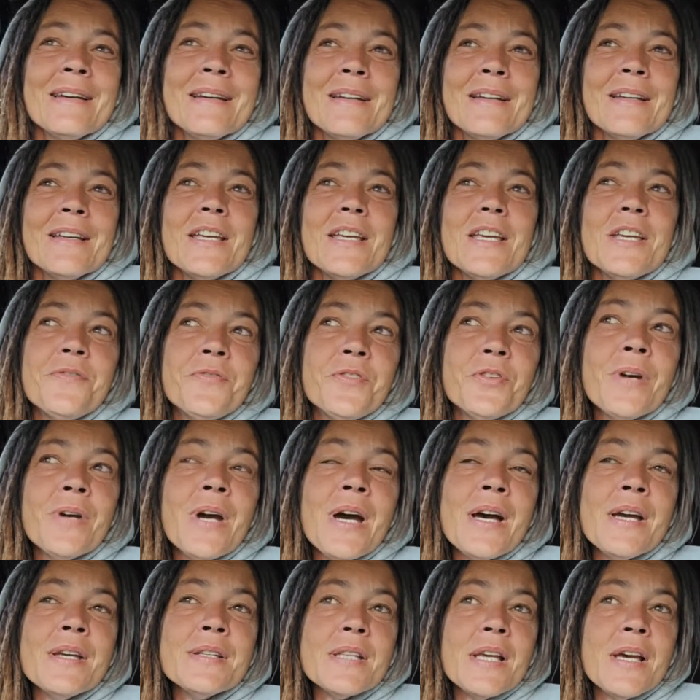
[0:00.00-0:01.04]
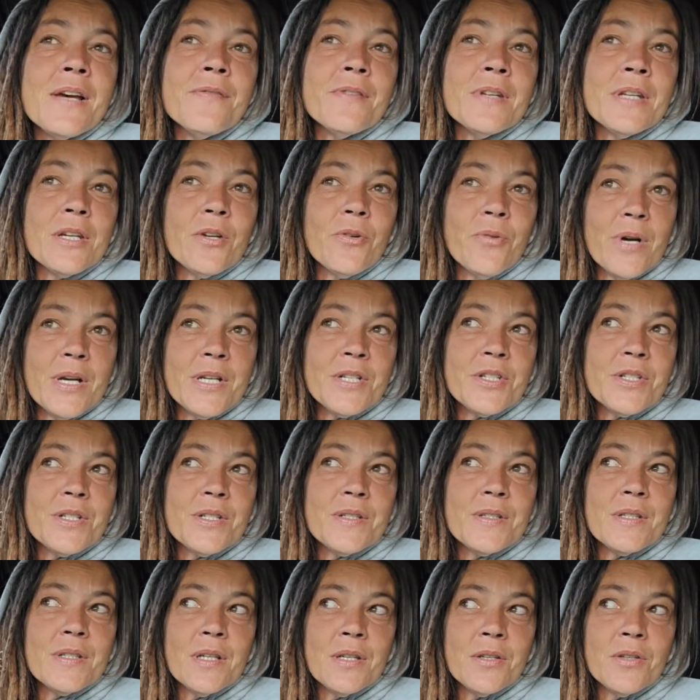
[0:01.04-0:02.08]
If you guys have any
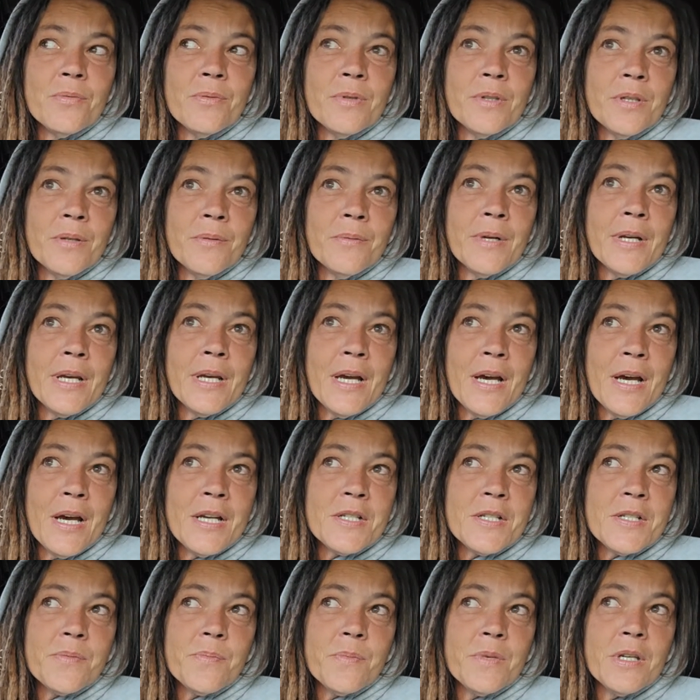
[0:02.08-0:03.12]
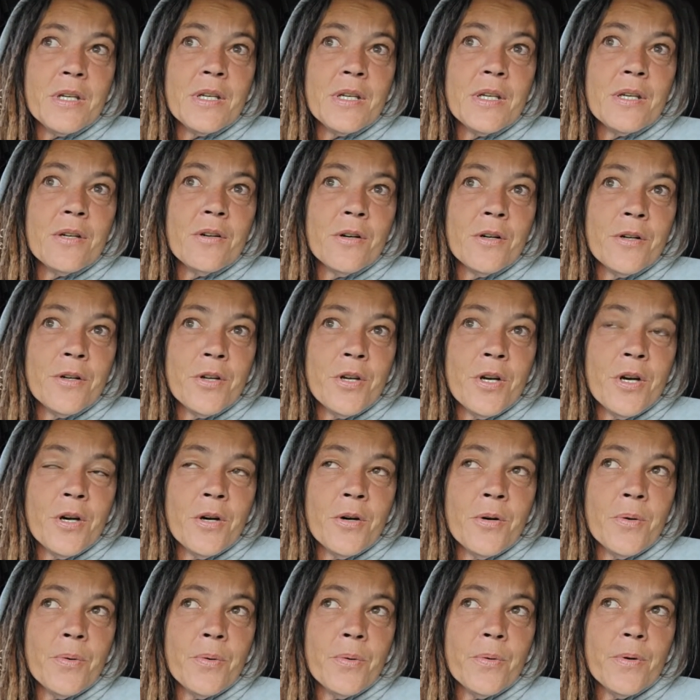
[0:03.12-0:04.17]
questions that you really want to ask me or
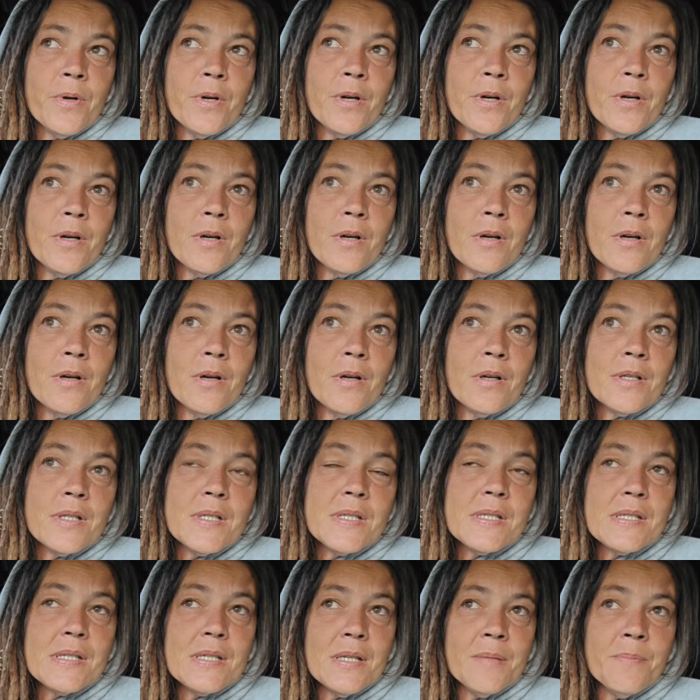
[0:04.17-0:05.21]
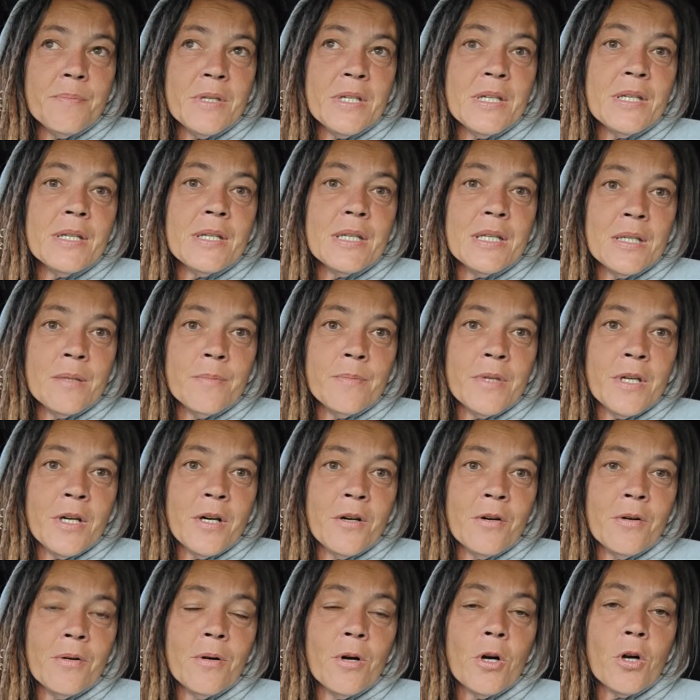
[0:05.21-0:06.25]
know, send me an
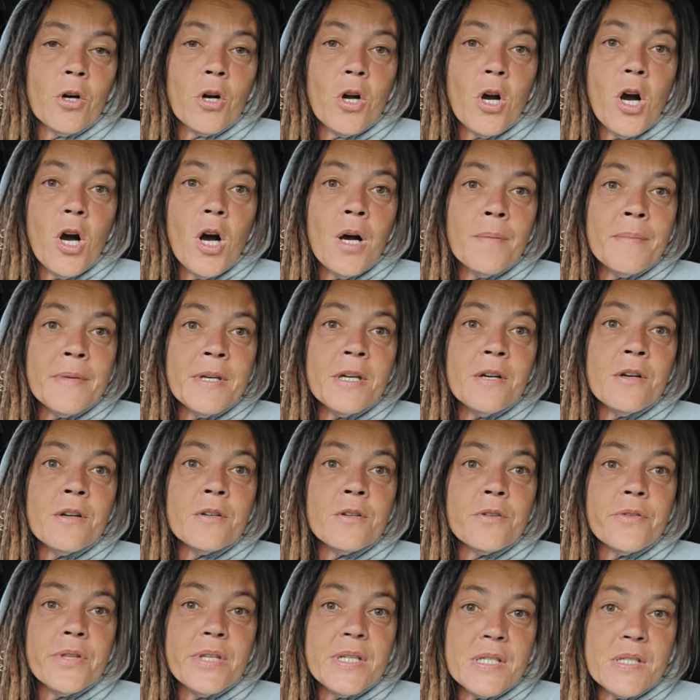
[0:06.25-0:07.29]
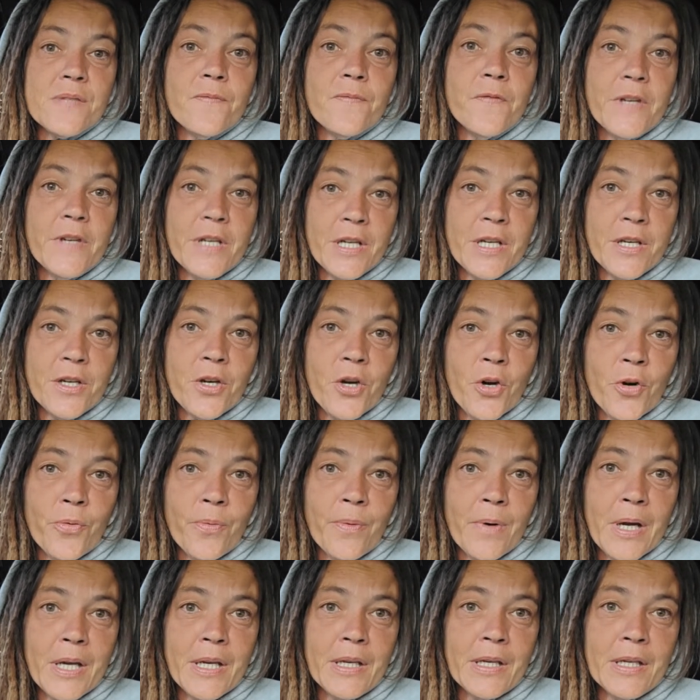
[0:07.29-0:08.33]
email or comment under this video
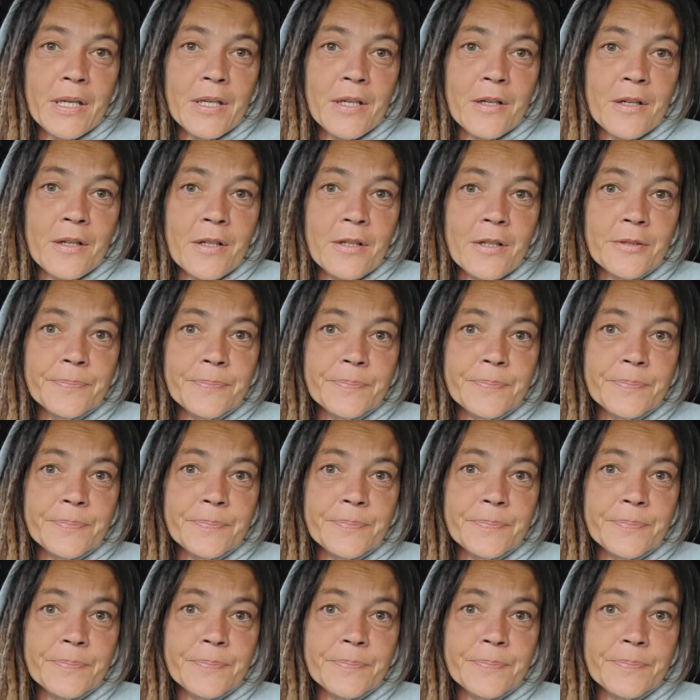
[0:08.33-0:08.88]
right here.